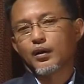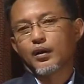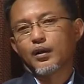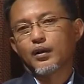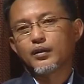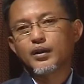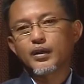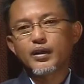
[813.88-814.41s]

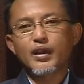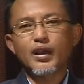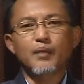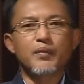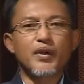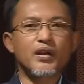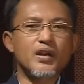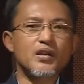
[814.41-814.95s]
the
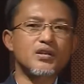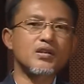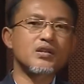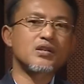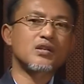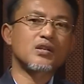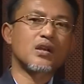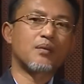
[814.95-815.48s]

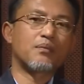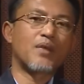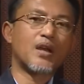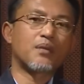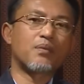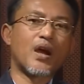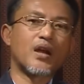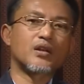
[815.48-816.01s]
recommendations
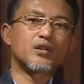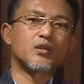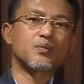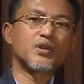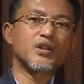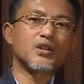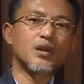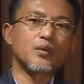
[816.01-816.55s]
made by the
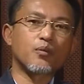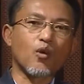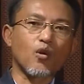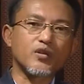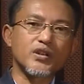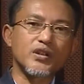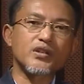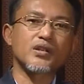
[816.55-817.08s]
special
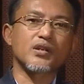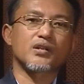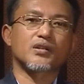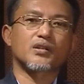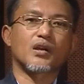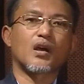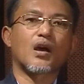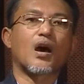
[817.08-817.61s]
procedures
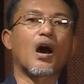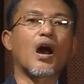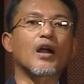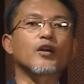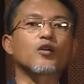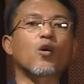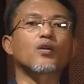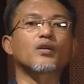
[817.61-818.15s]
are
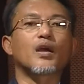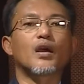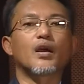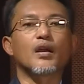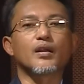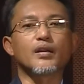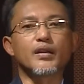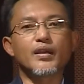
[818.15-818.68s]
not
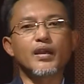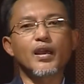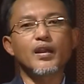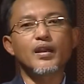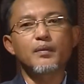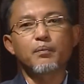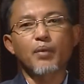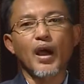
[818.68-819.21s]

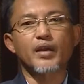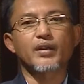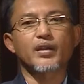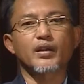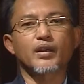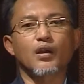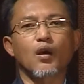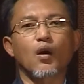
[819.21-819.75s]
legally
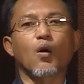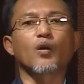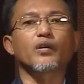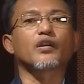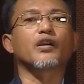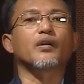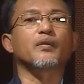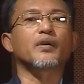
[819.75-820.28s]
binding on
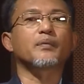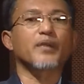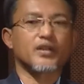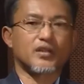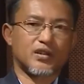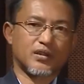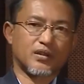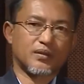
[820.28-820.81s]
governments.